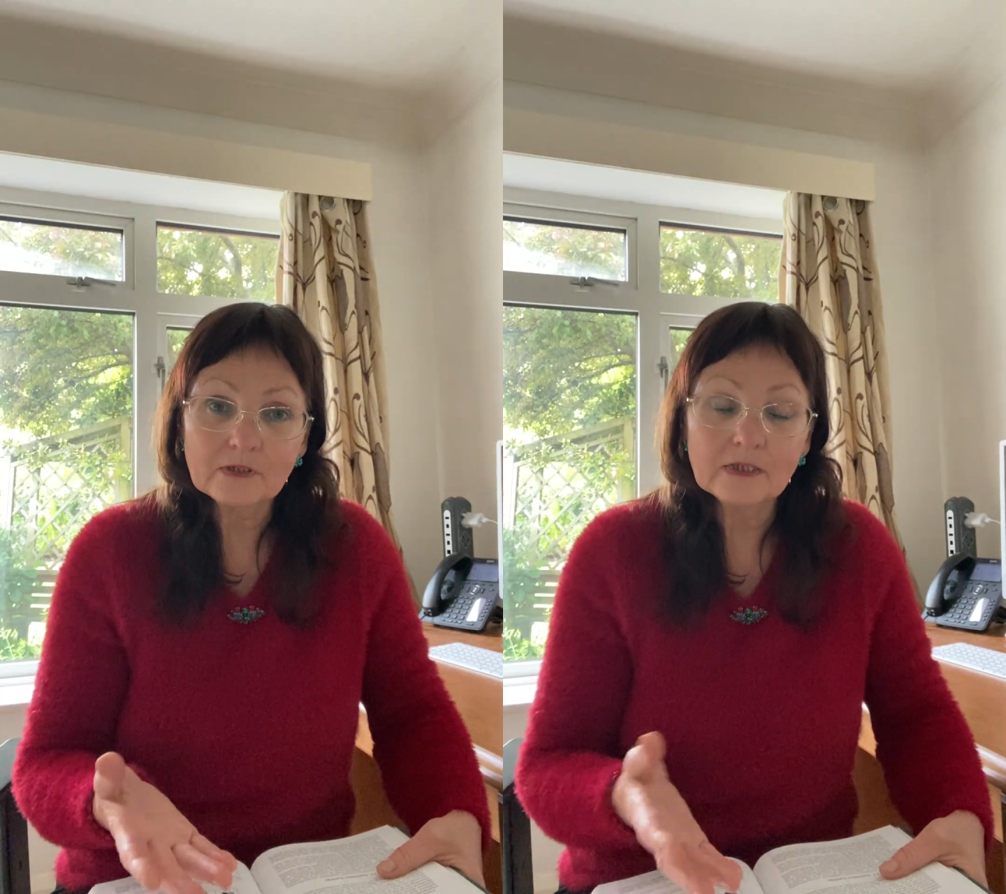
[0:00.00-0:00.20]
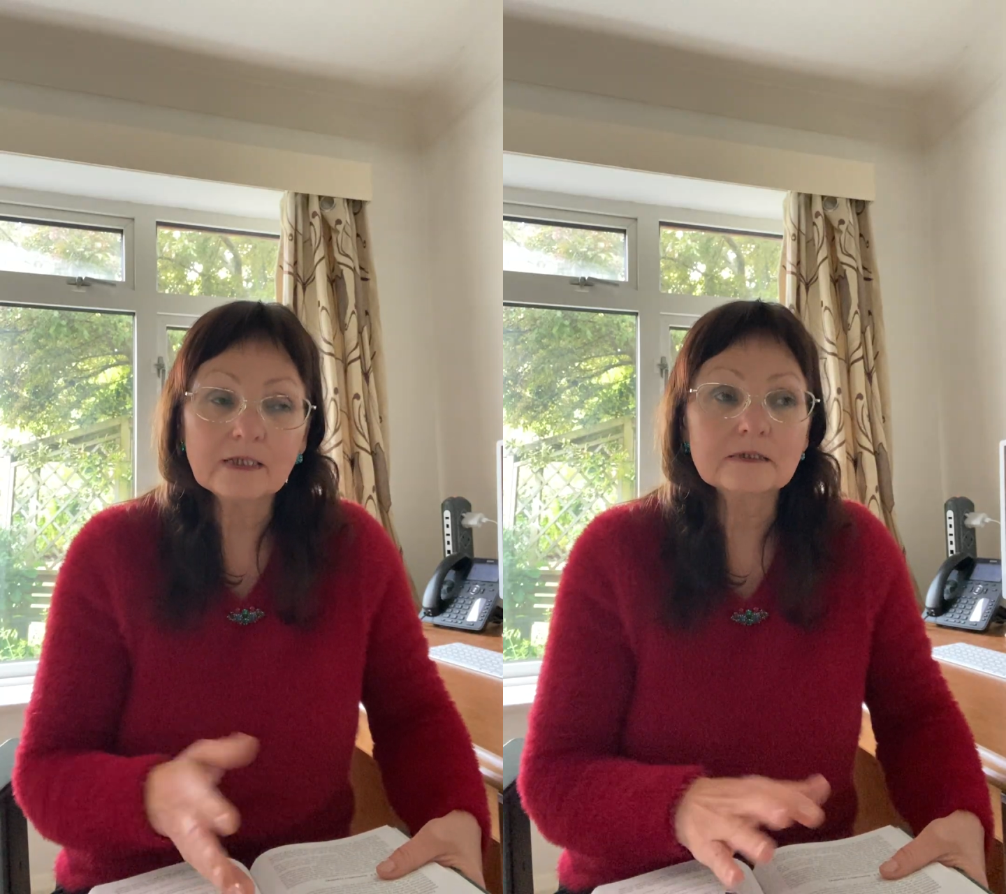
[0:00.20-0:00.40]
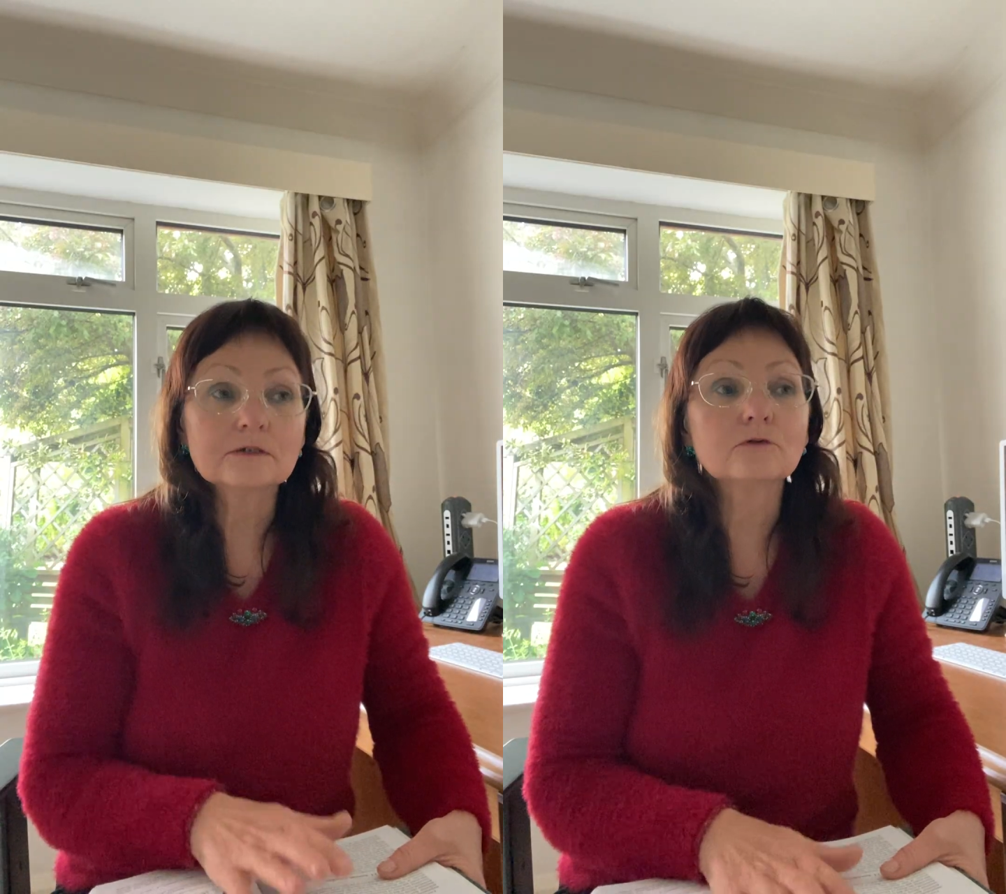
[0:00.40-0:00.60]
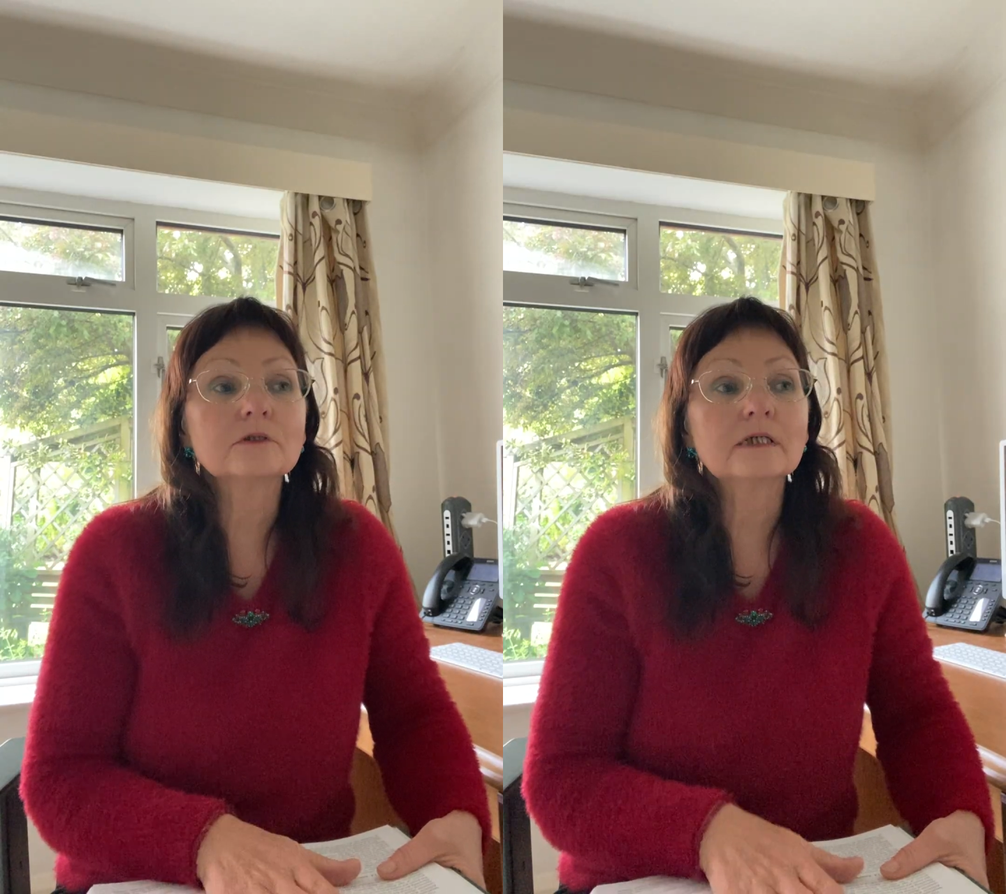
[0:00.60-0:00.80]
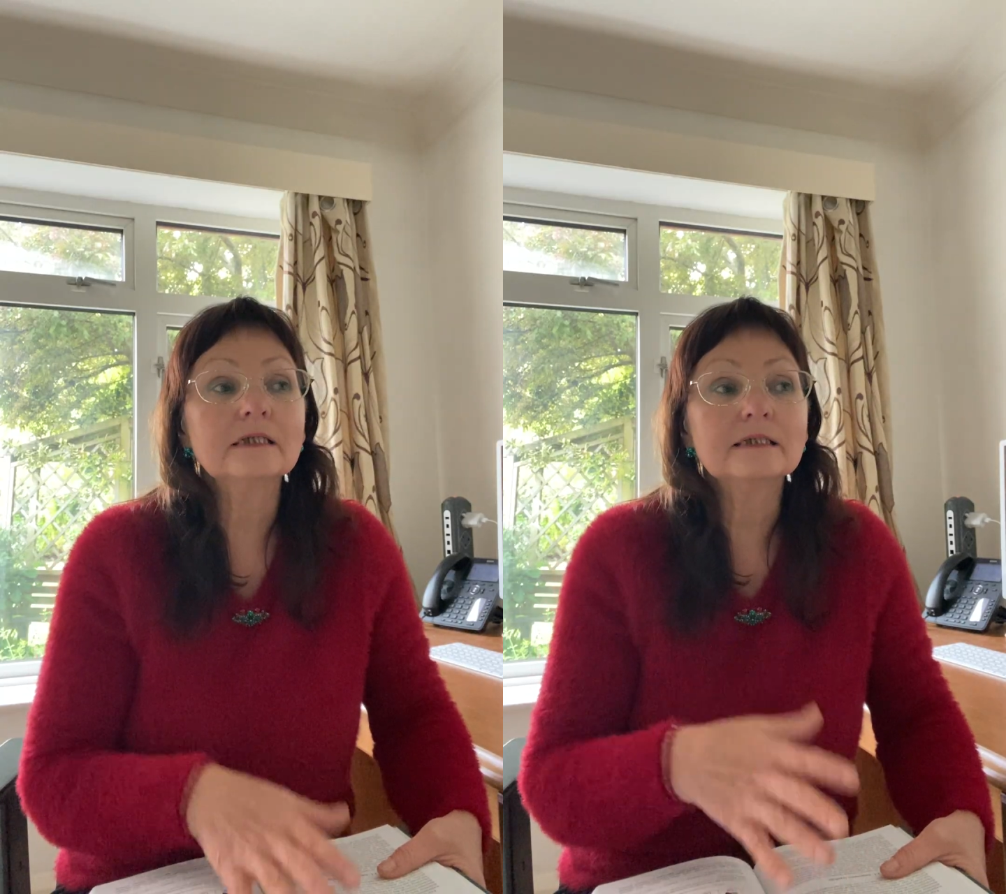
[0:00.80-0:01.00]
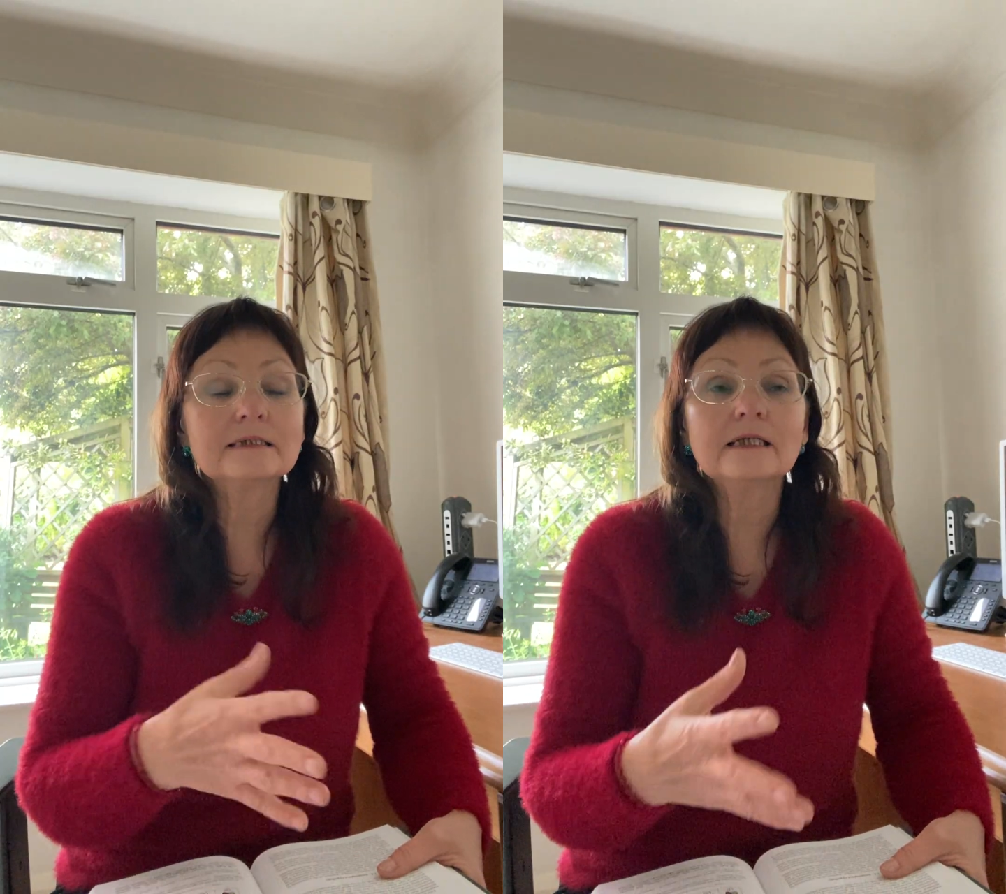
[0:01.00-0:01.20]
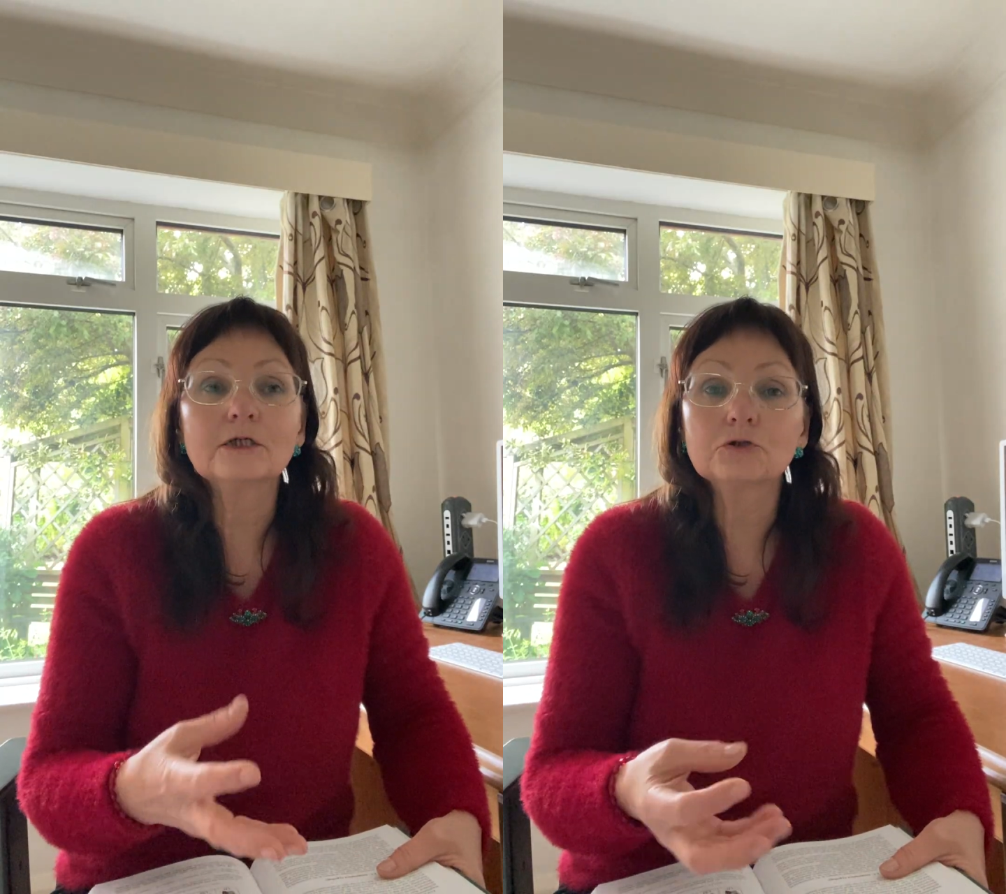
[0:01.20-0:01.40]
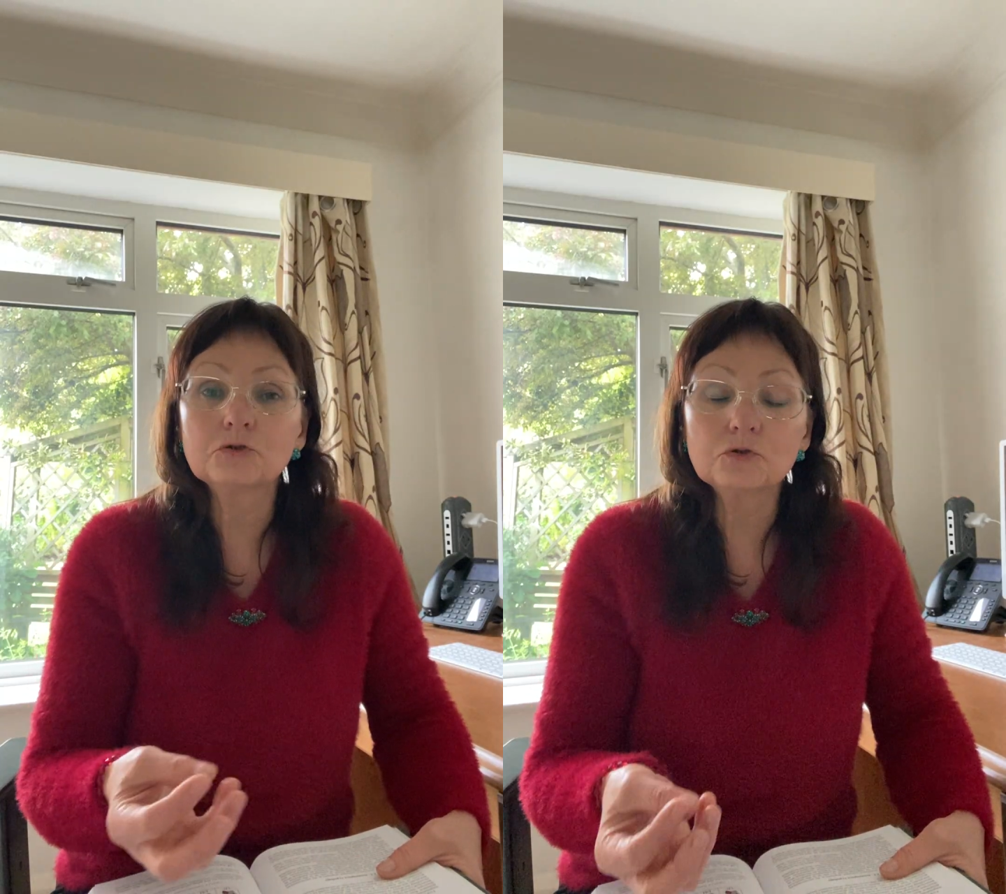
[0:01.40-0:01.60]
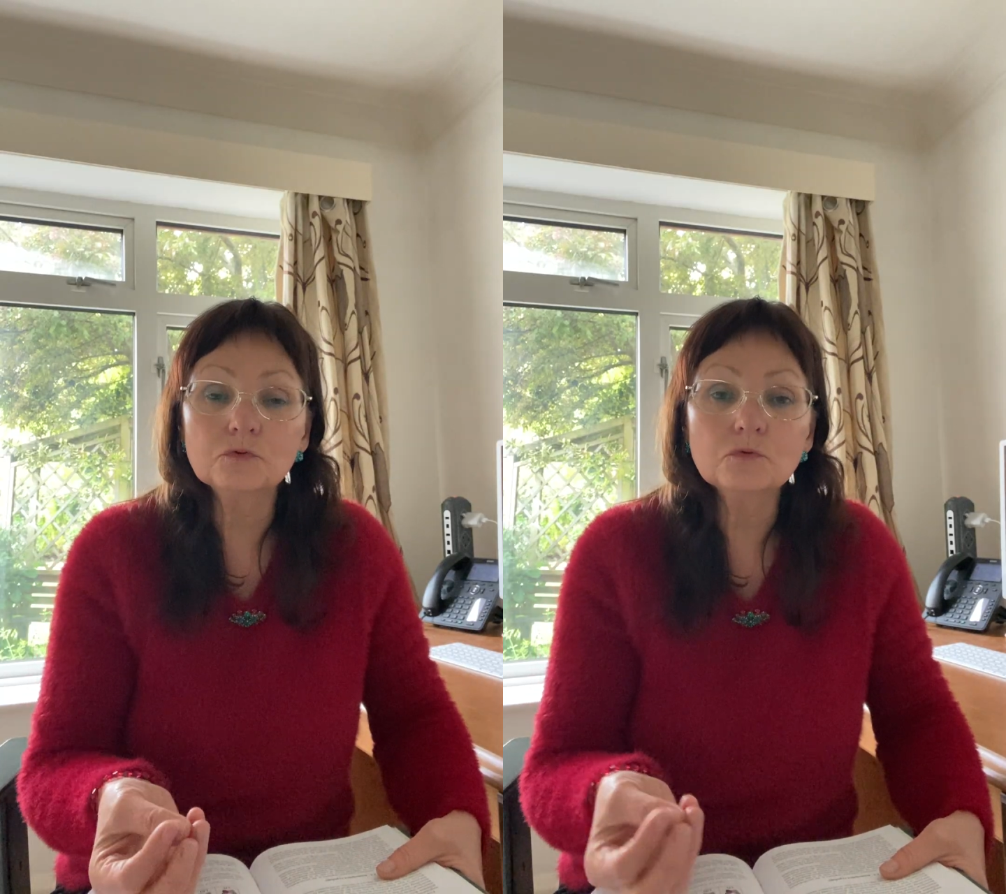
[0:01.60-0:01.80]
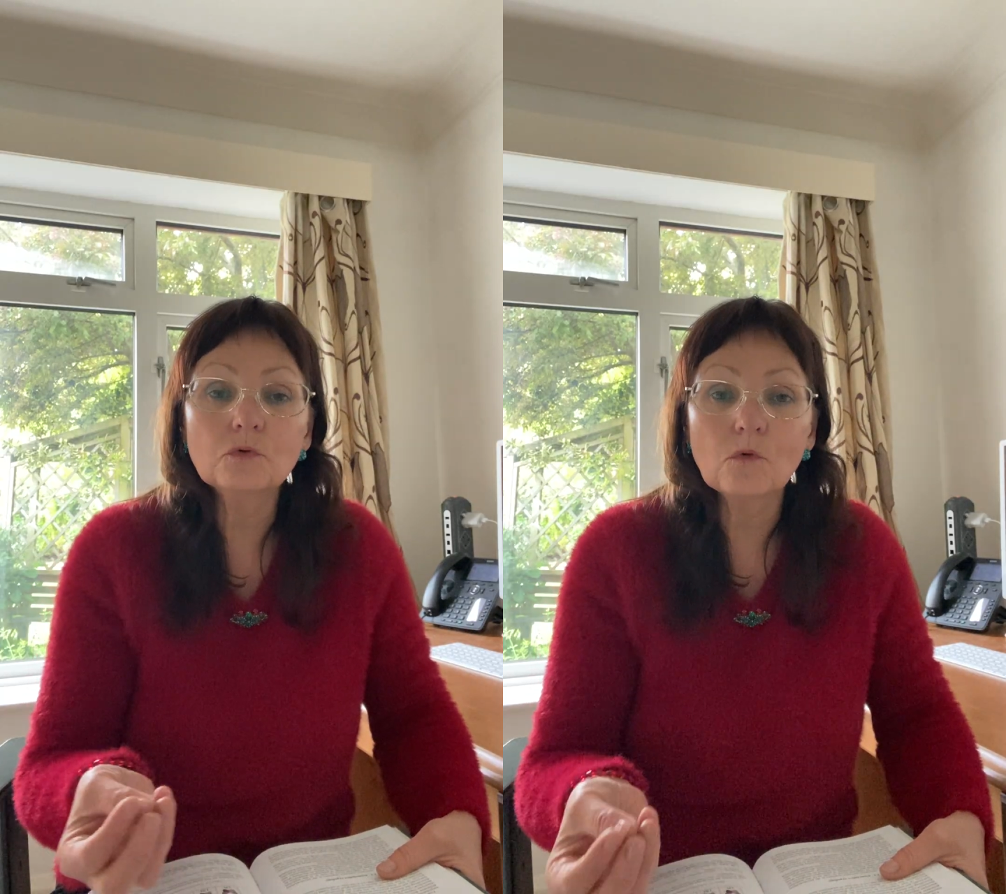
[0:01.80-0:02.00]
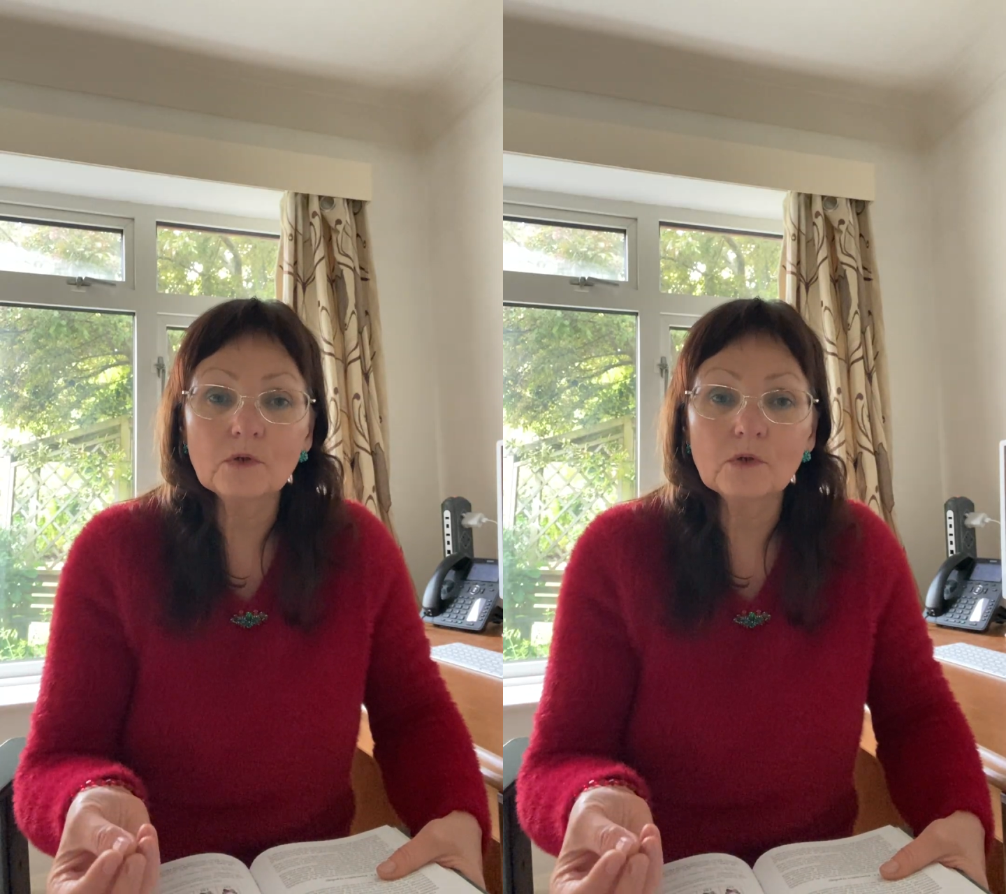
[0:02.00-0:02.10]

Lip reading: Yeah, so it is like two